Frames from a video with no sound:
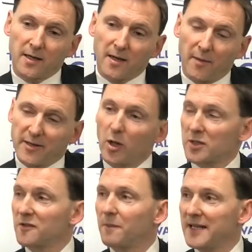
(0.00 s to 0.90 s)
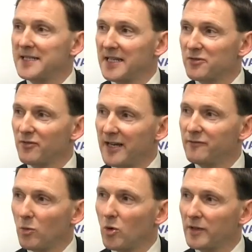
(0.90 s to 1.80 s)
I mean, lots of policing is really
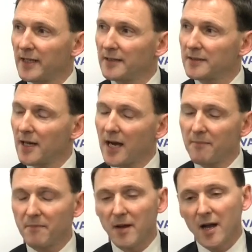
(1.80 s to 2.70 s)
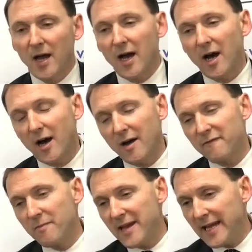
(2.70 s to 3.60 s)
rewarding. Uh,
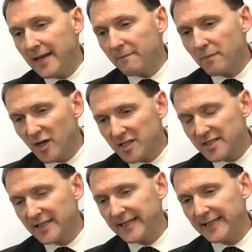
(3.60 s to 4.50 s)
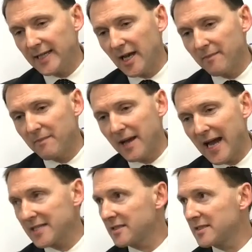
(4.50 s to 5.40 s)
for me, personally,
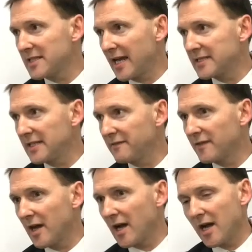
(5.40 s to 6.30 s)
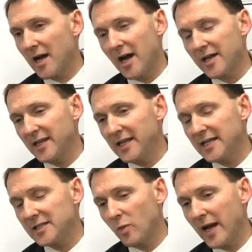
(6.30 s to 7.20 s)
as a detective, uh, I think
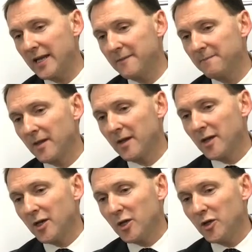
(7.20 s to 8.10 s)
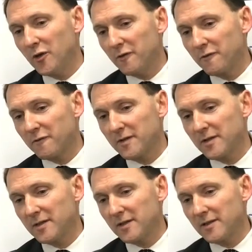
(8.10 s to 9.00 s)
it's when you've
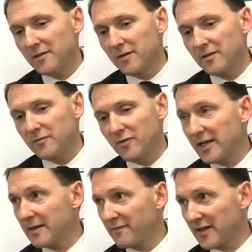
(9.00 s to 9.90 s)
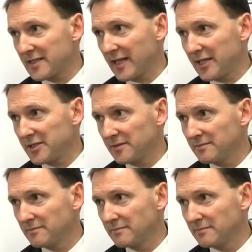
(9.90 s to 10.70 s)
run an investigation,